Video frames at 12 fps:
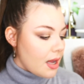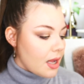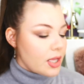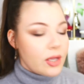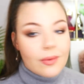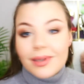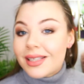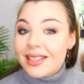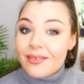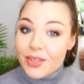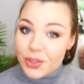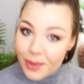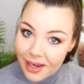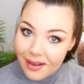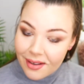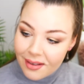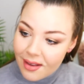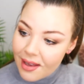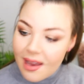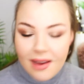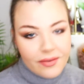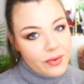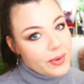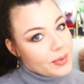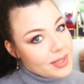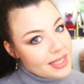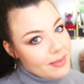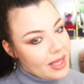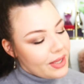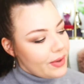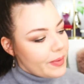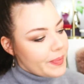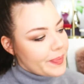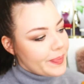You will leave a trail. Everyone will smell you.